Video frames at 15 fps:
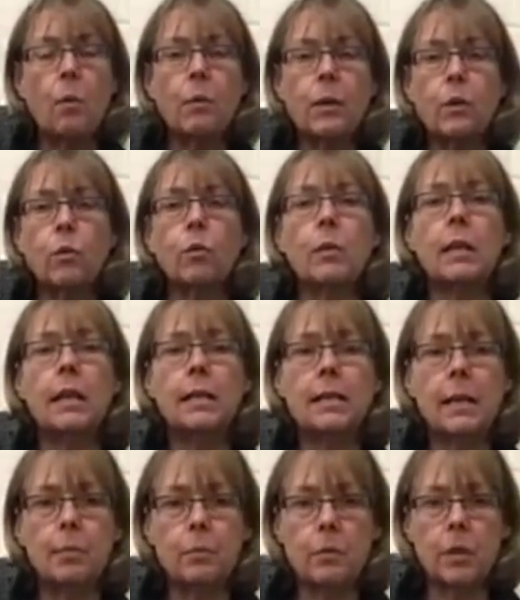what we call
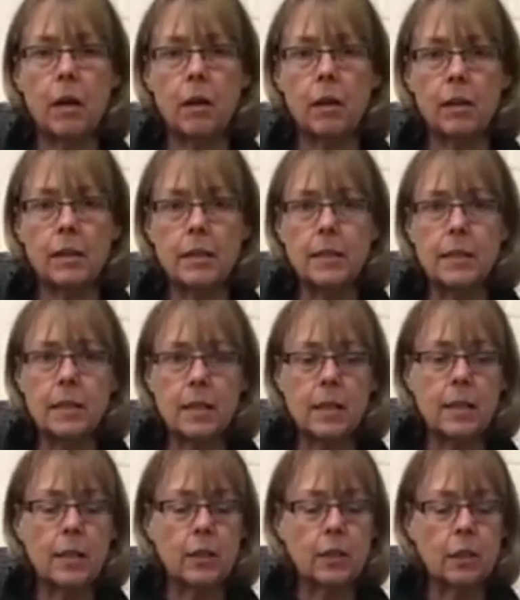a double
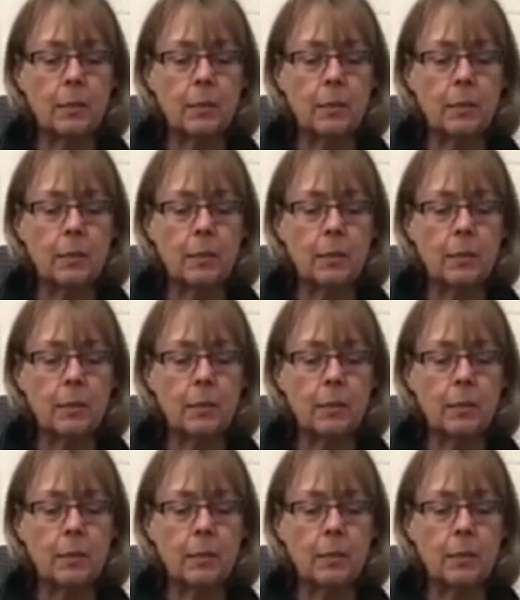garland,